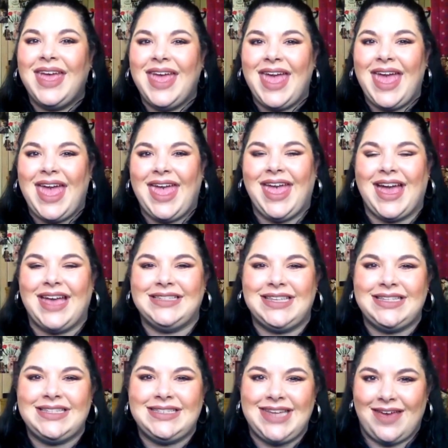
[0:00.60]
Hey guys,
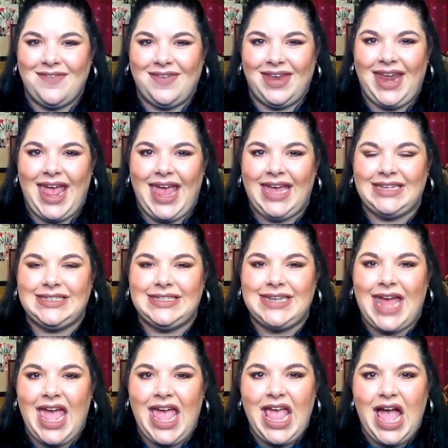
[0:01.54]
it's Devin, and
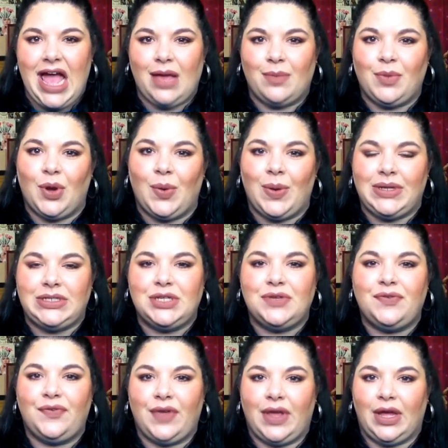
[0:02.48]
today I'm going to
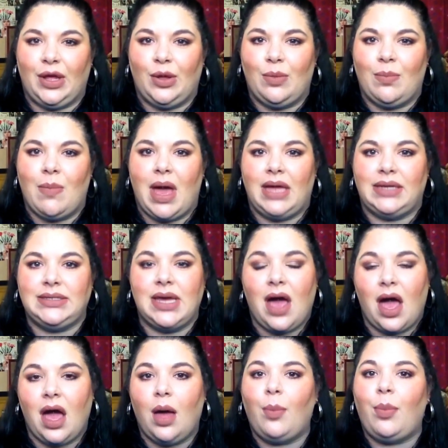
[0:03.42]
film my
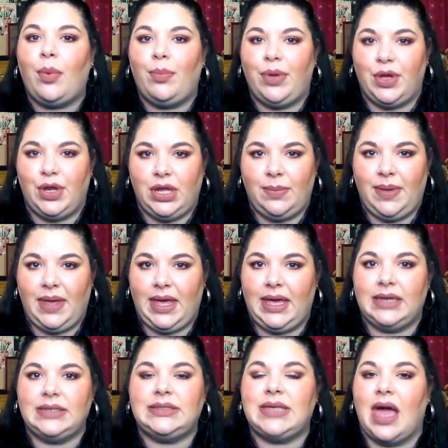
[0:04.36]
top beauty
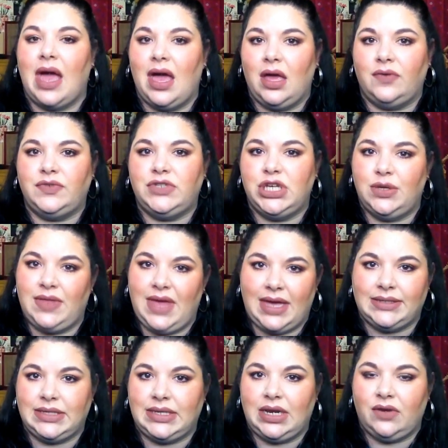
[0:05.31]
picks of
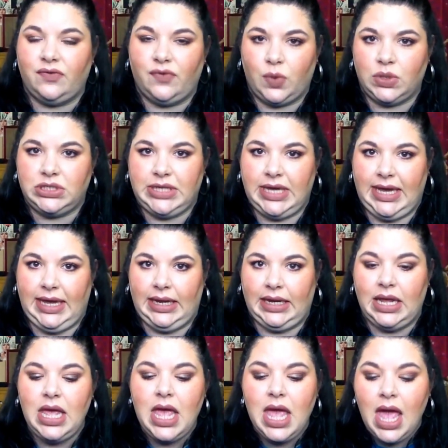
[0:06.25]
2014.
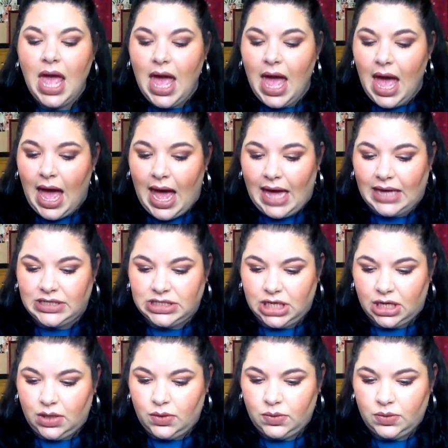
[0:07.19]
I
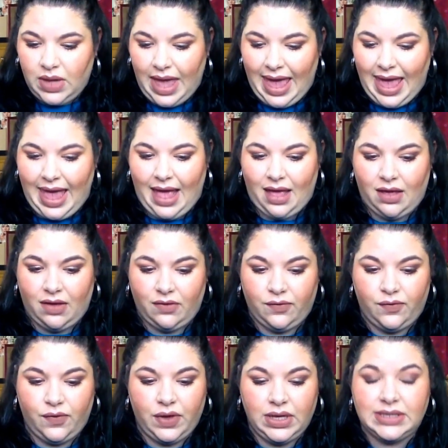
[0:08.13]
don't have
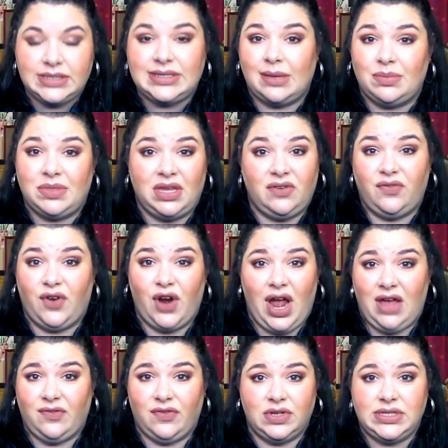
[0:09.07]
something for
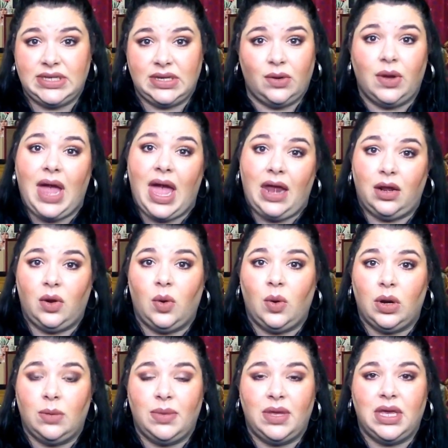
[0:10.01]
every single
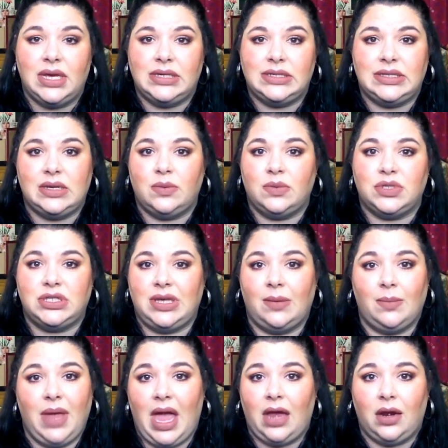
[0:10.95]
category because there were
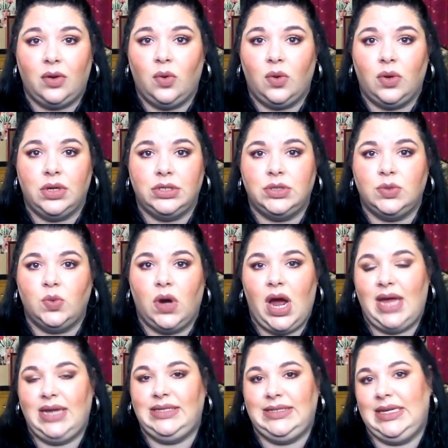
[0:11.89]
some categories where
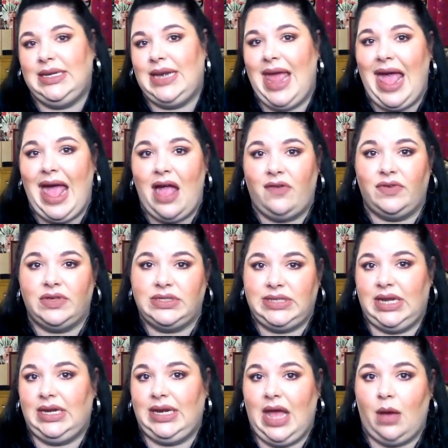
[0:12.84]
I didn't have a
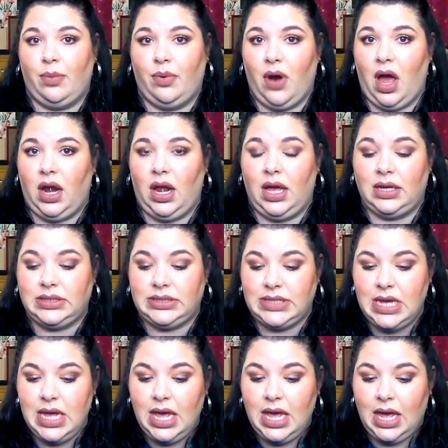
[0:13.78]
standout product,
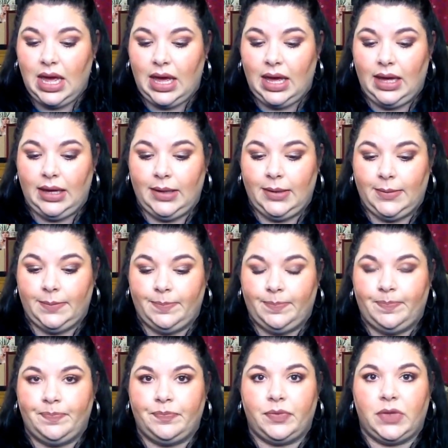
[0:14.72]

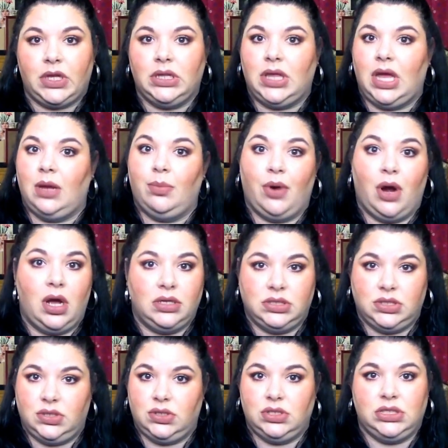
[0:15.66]
like
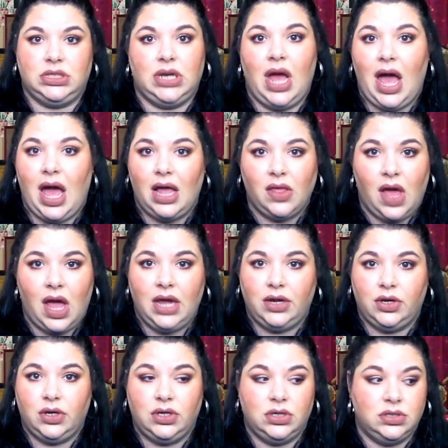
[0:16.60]
bronzers and
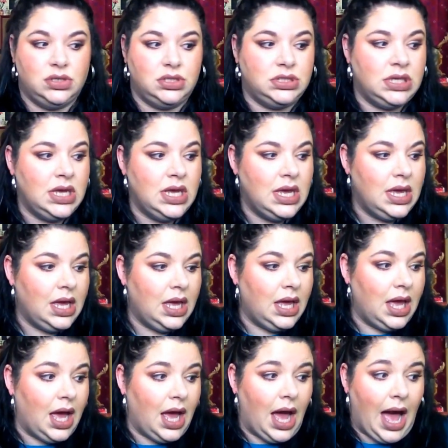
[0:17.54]
highlighters,
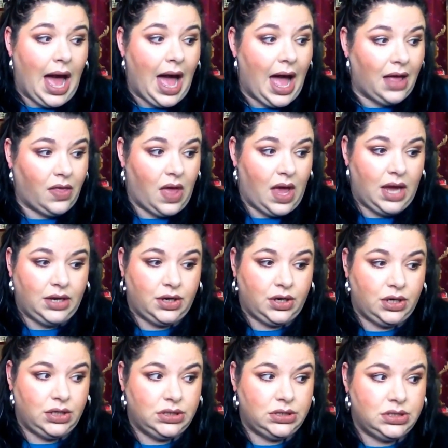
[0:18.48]

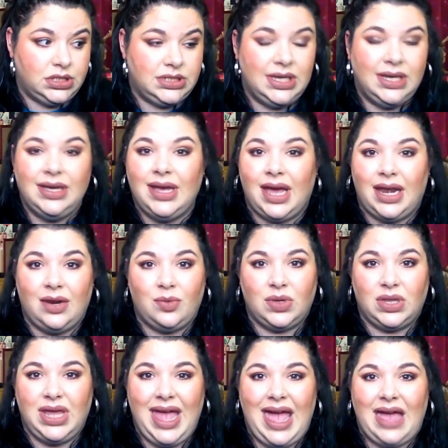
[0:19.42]
eyeliners. I didn't
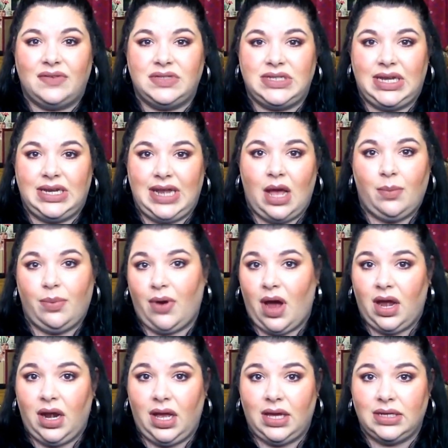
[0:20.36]
really have standout
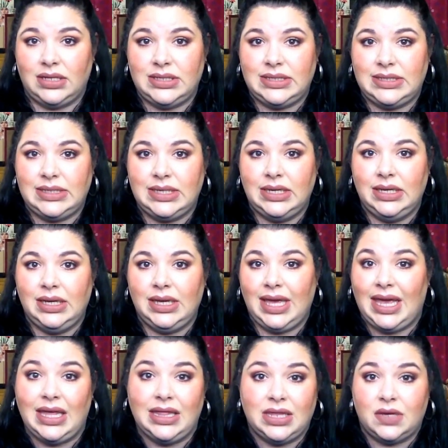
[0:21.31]
products
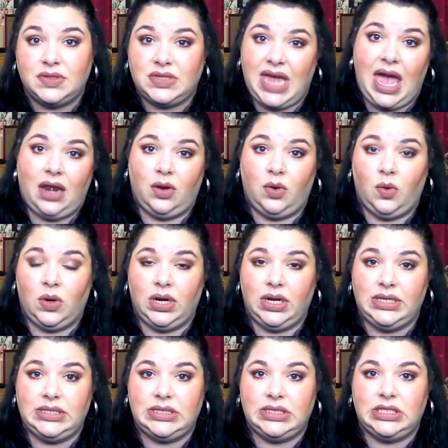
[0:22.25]
in those
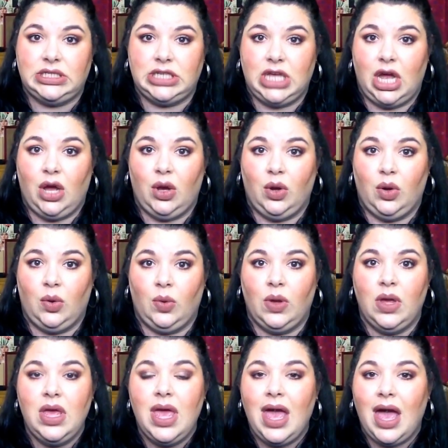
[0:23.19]
categories, so
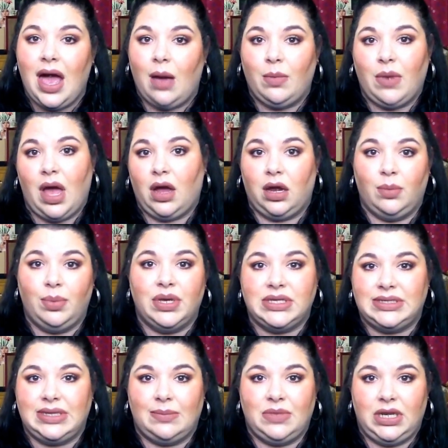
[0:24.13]
I'm not going to put
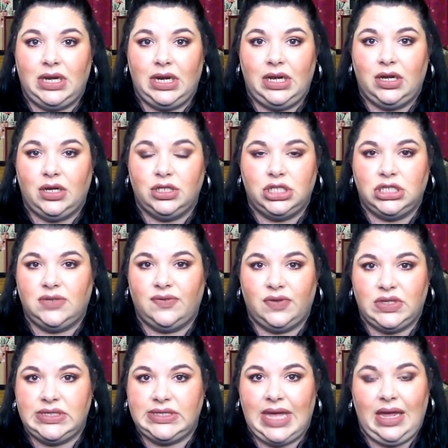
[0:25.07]
something in here just
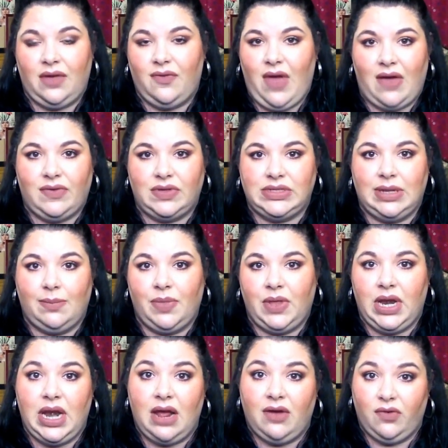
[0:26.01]
for the sake of having
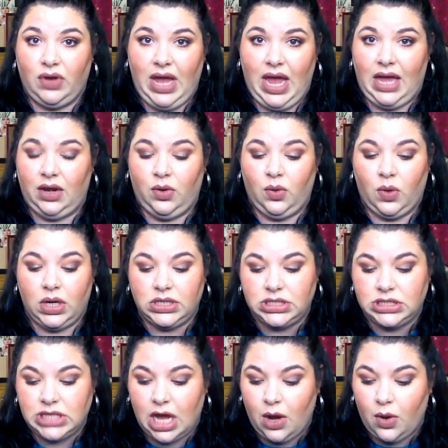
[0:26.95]
something in every category.
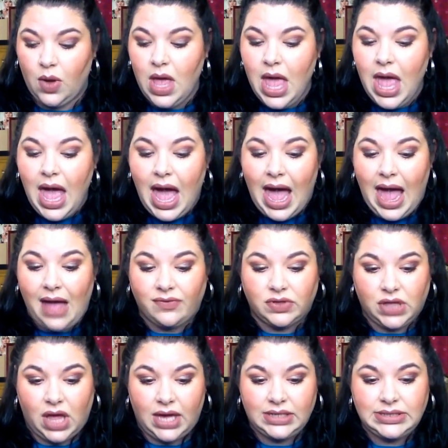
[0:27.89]
So I have a
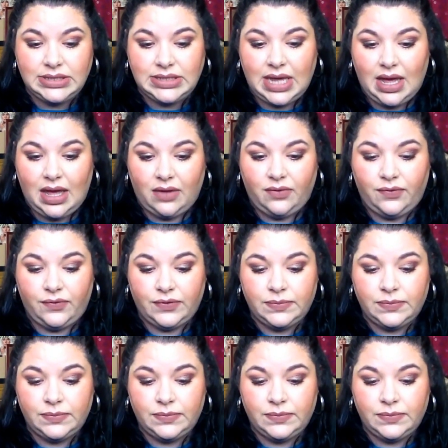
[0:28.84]
lot of stuff,